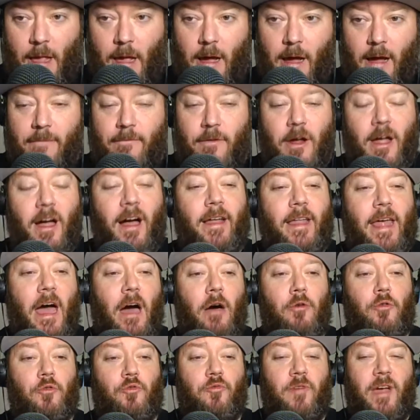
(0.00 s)
I forgot how
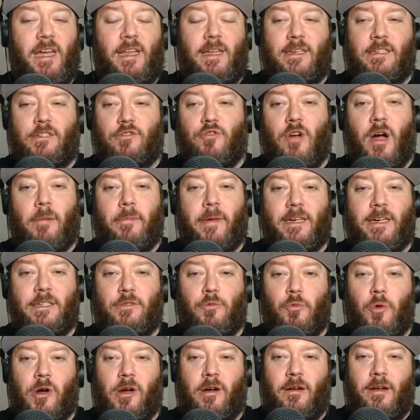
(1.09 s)
great his drop kicks
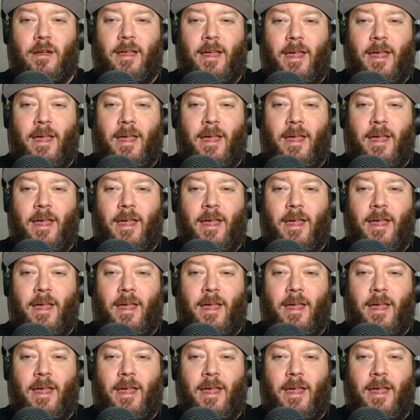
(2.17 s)
were.